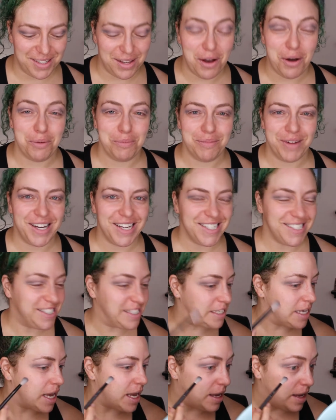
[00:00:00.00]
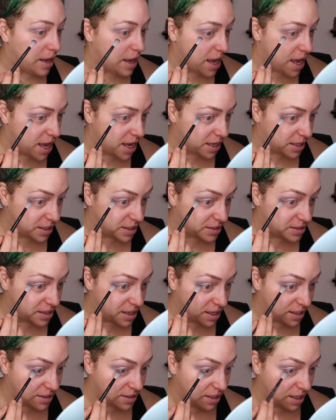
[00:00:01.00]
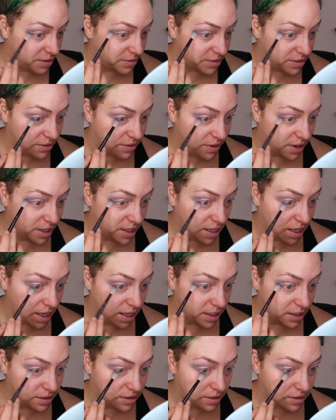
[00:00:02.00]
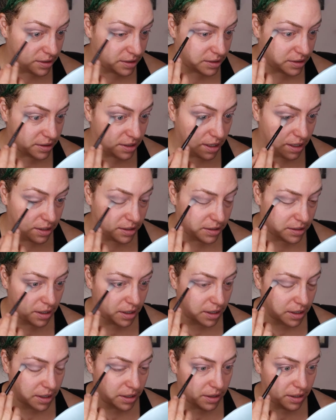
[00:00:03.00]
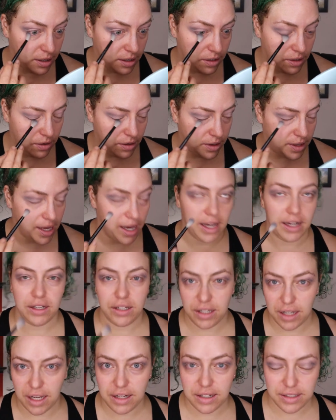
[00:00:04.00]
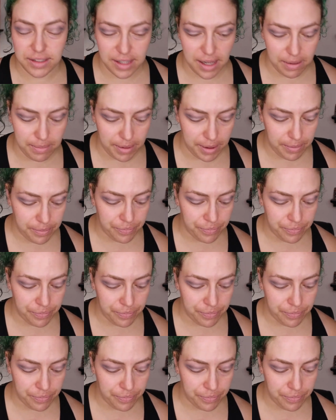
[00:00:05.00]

so much and his last name is very nice. It's not got nothing to do with that. You understand me?